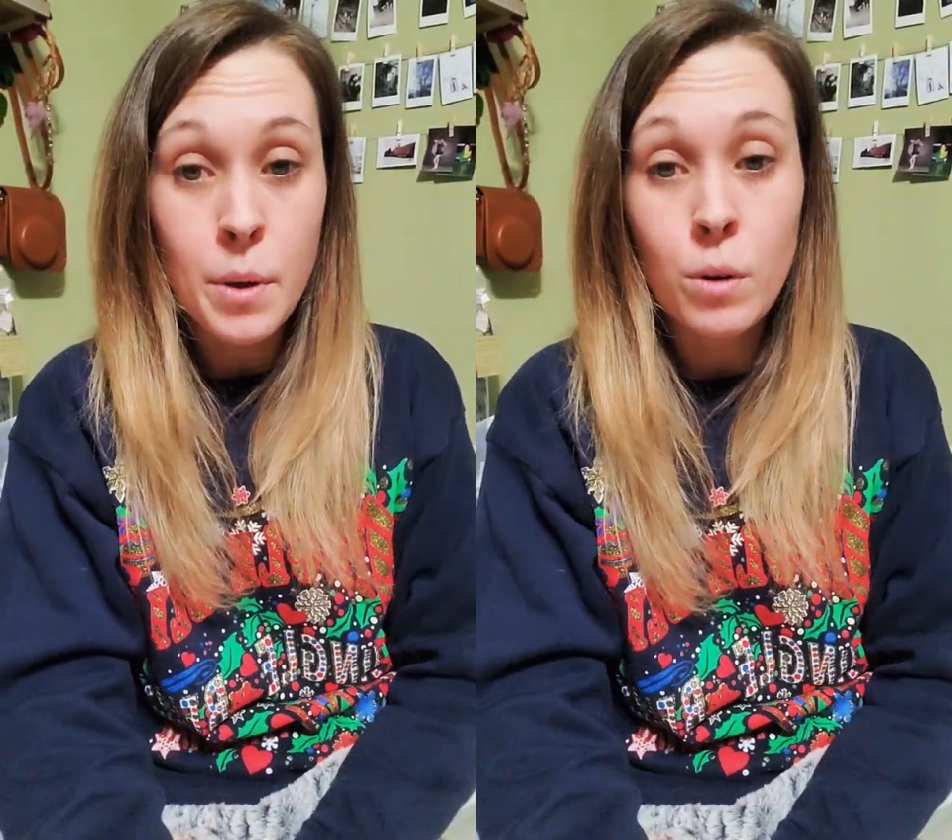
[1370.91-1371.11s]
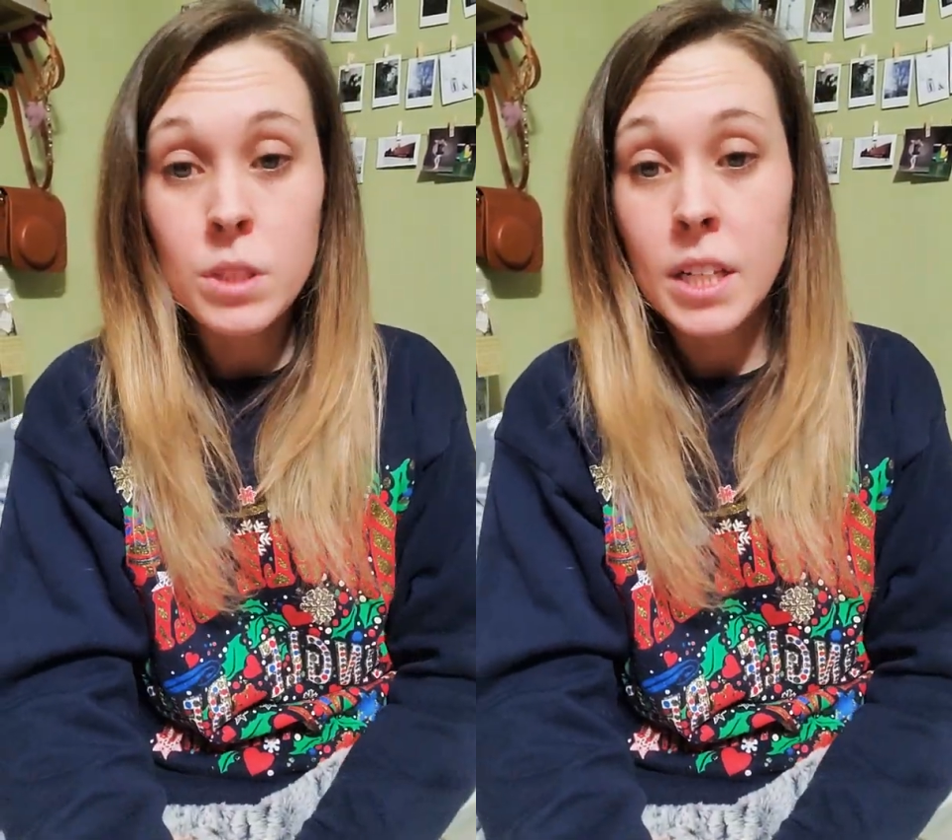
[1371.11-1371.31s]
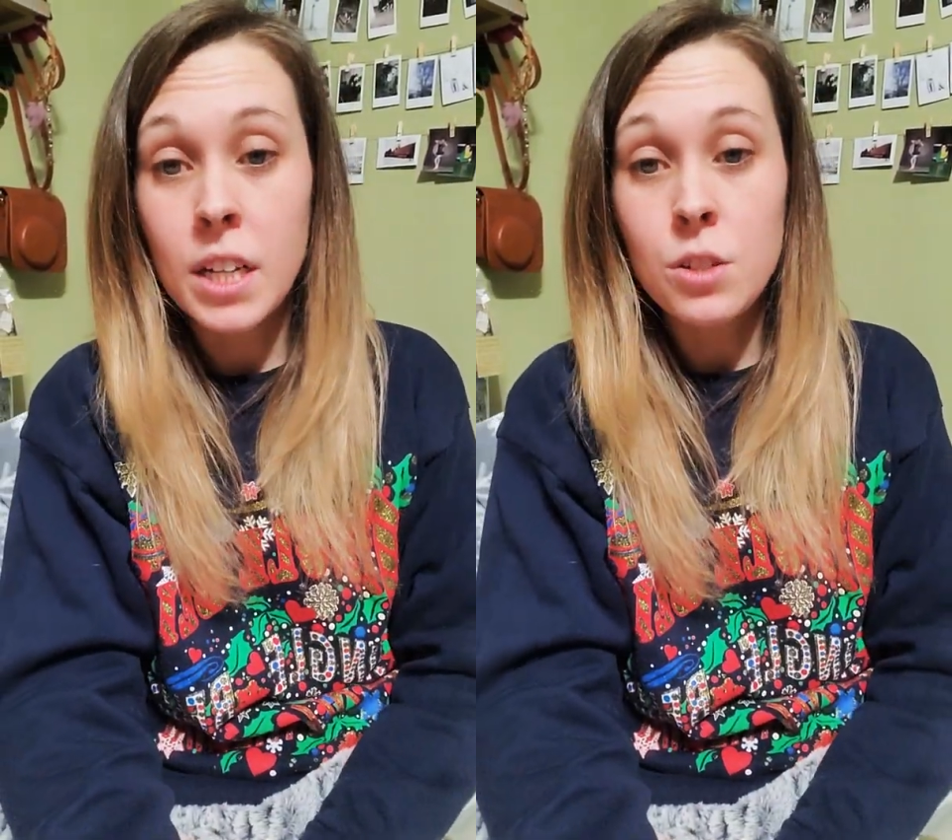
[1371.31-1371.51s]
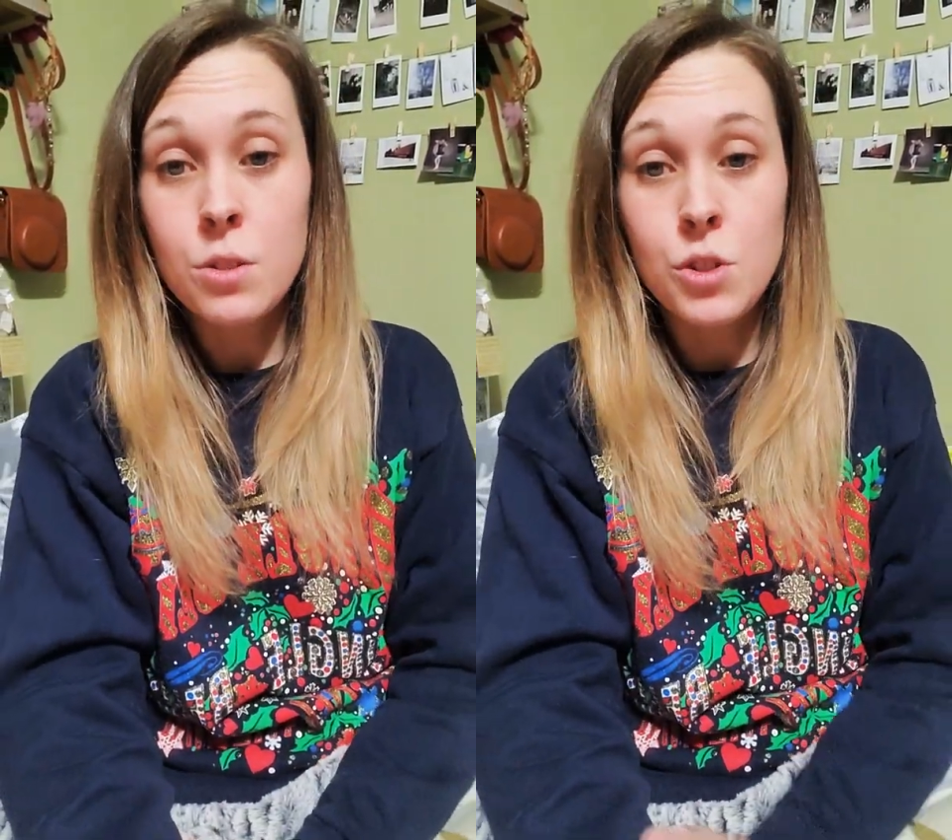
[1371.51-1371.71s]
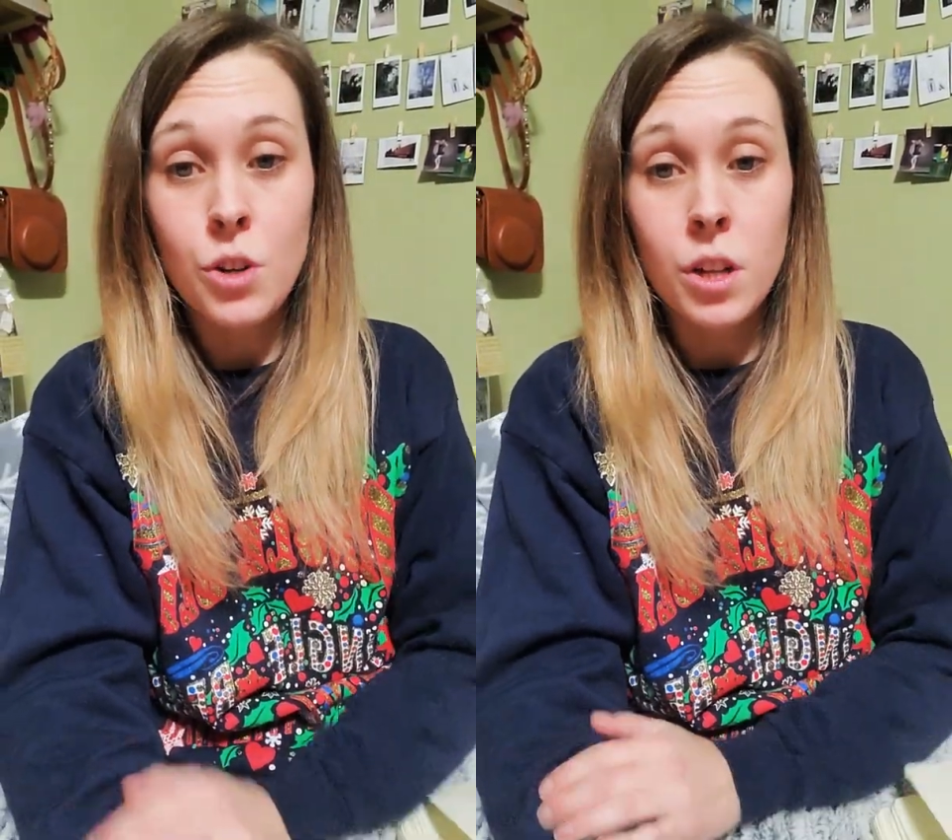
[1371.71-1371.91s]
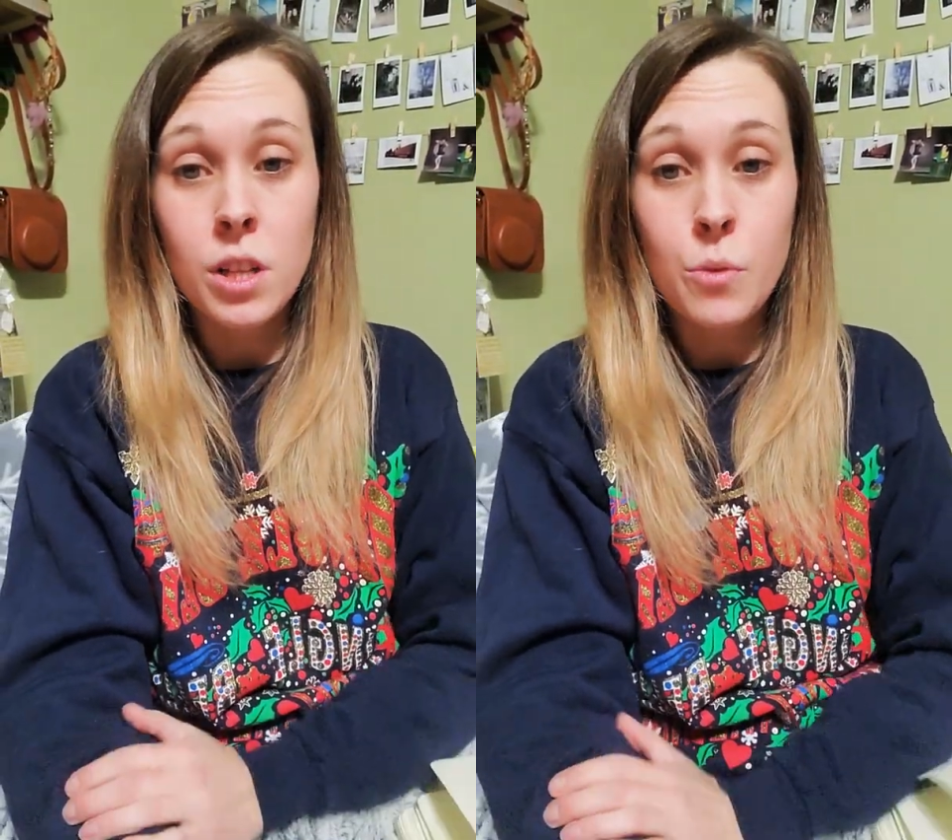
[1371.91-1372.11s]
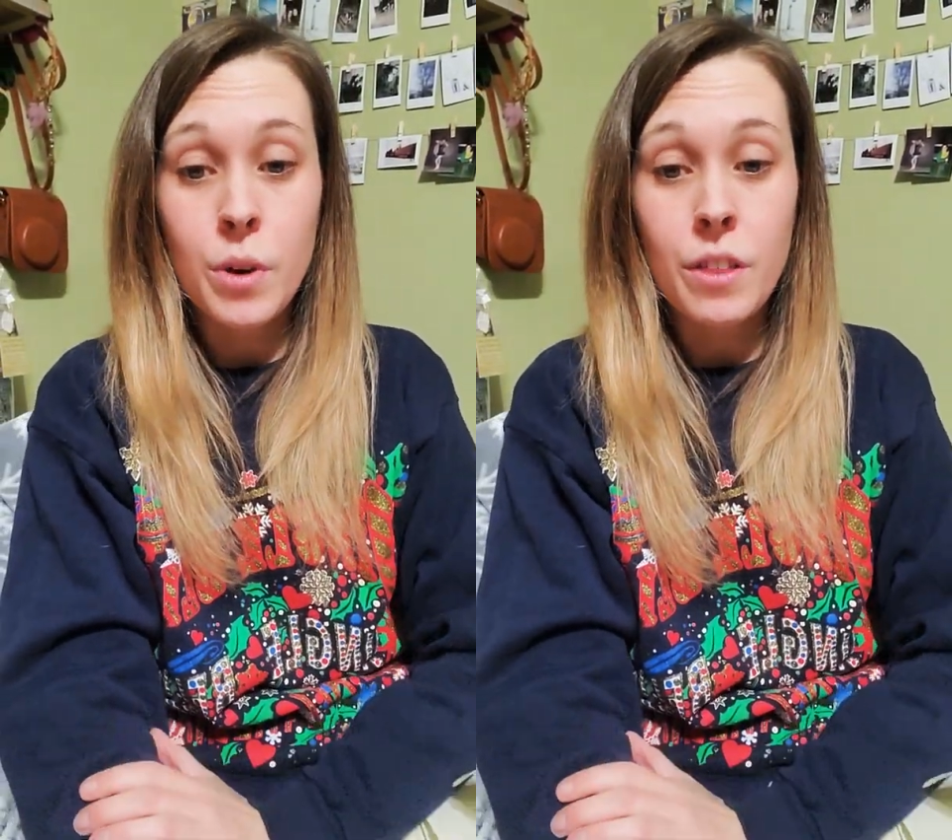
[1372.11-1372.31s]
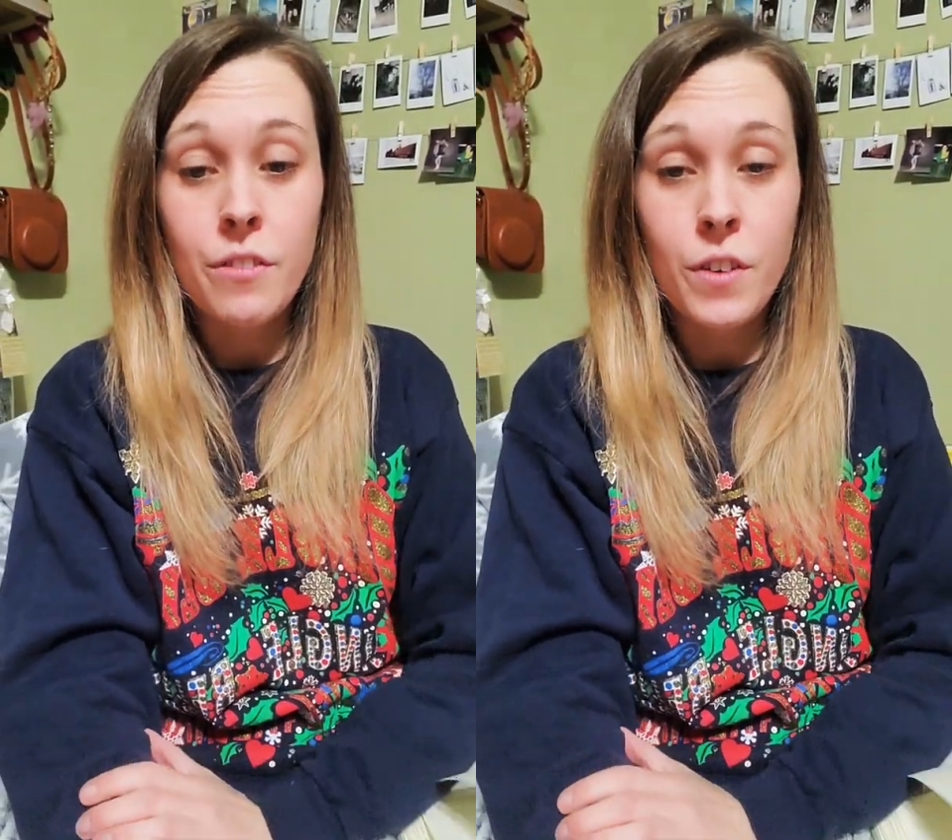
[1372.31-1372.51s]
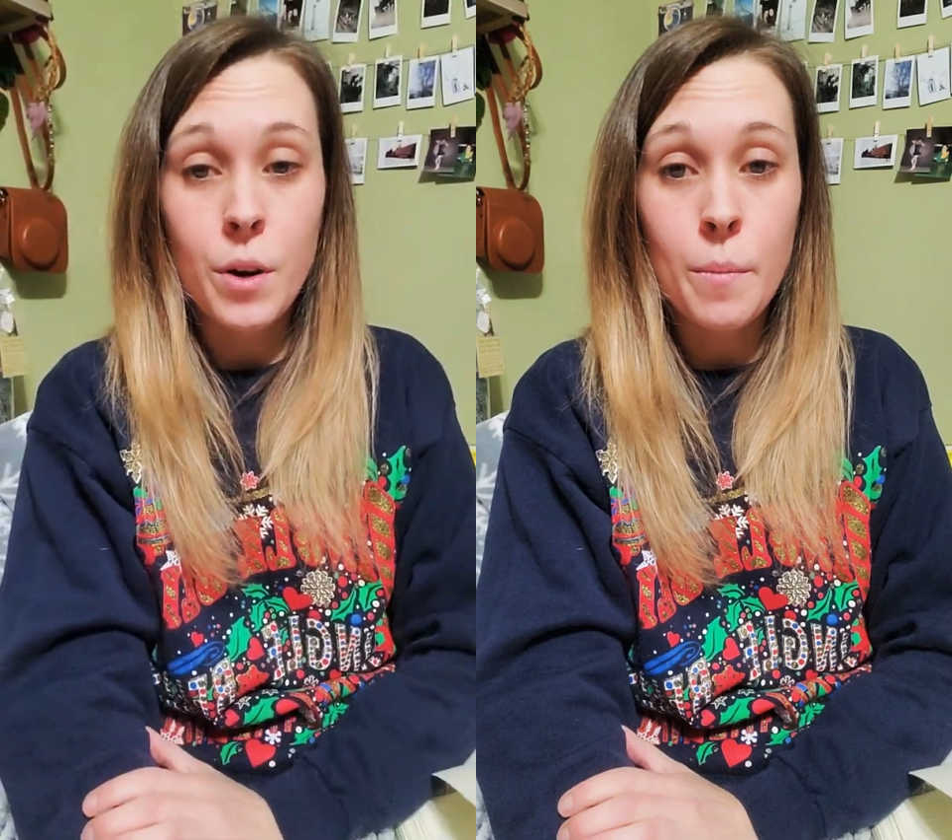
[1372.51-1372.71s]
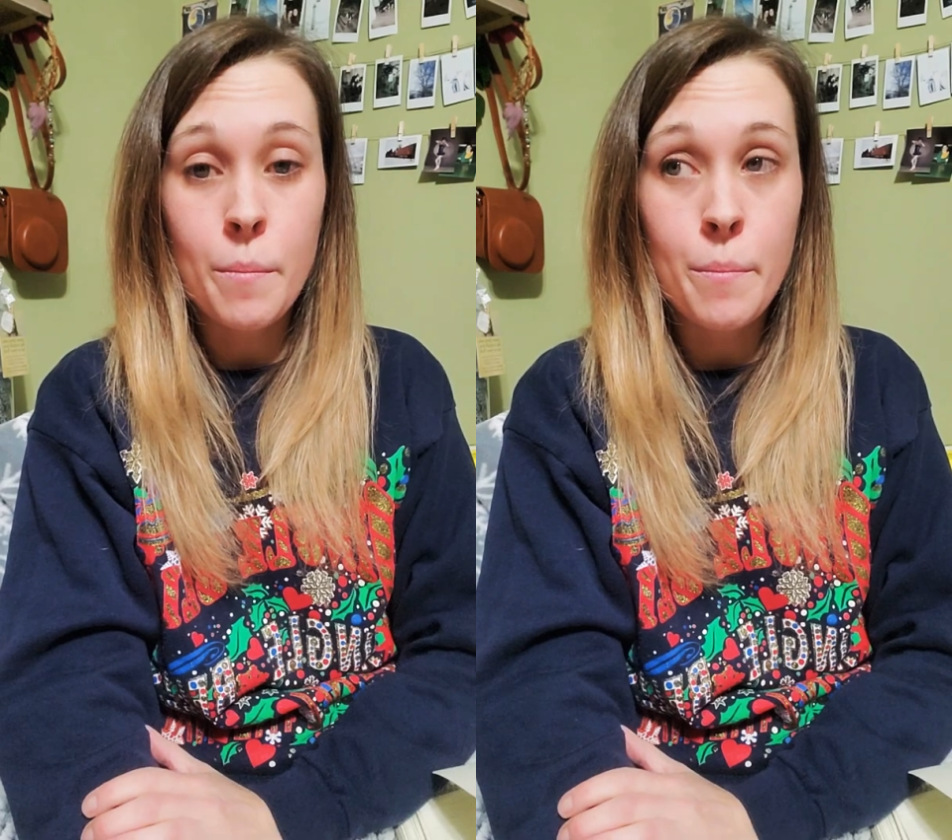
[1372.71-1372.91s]
holding on to and struggling with
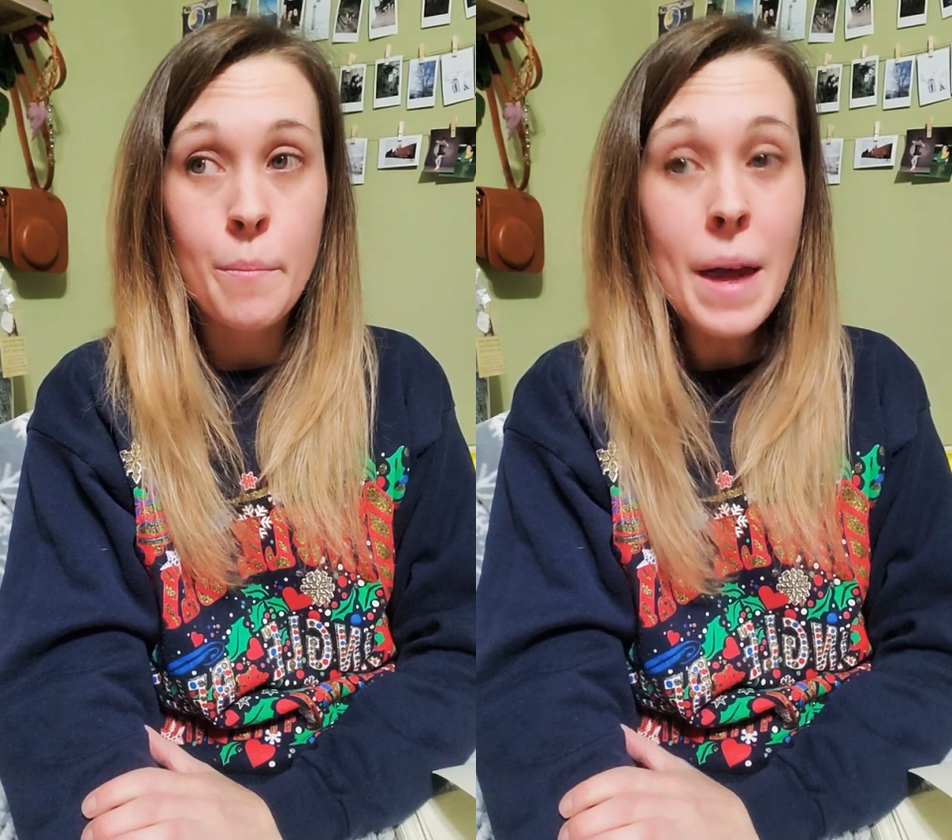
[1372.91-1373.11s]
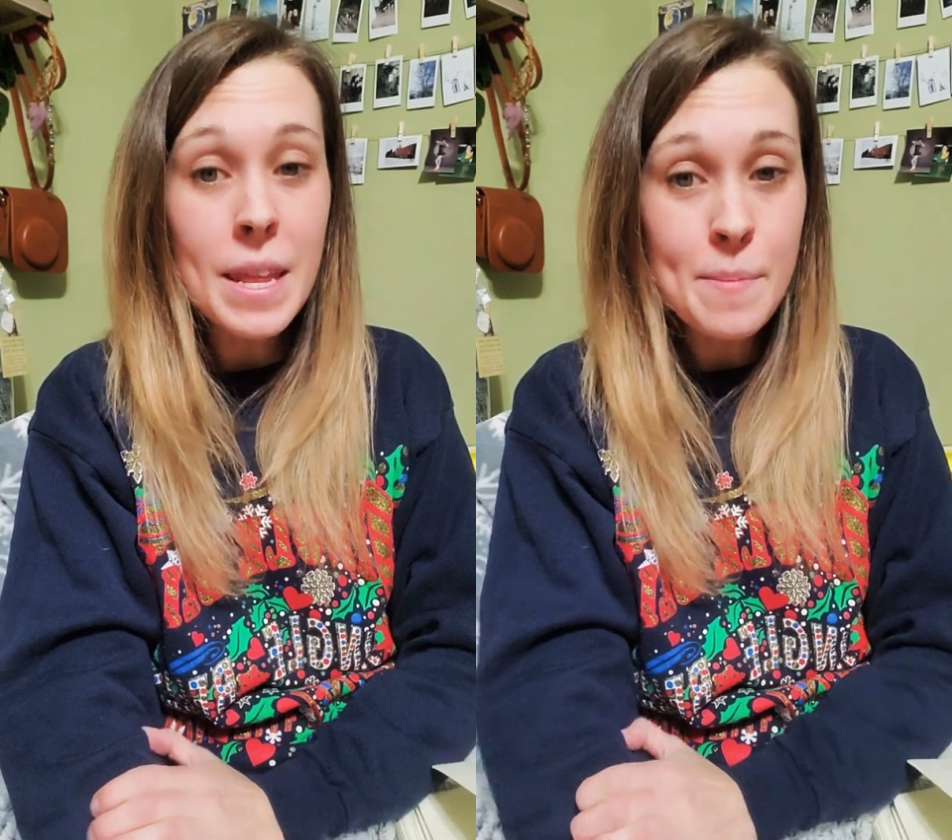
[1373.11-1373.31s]
for many,